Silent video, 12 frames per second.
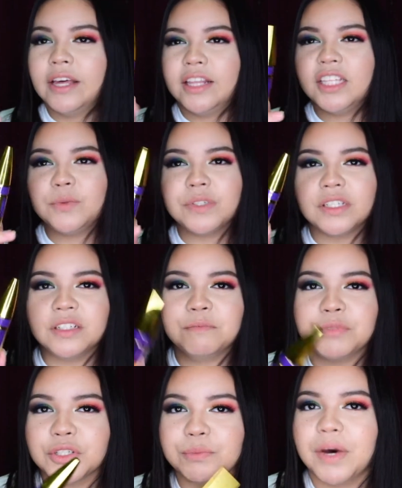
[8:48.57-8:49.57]
This was an
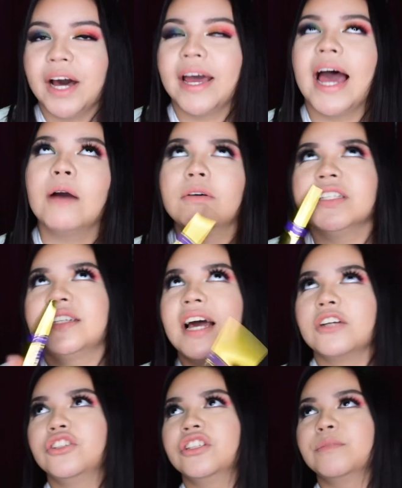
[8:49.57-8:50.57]
impulse buy. I wasn't
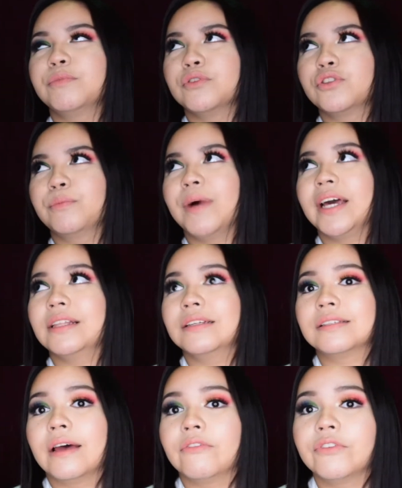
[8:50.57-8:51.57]
actually supposed to buy
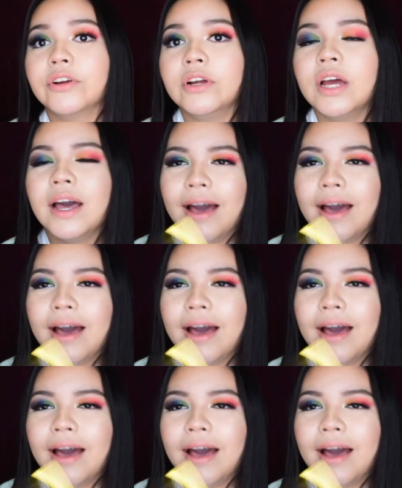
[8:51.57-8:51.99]
this ever.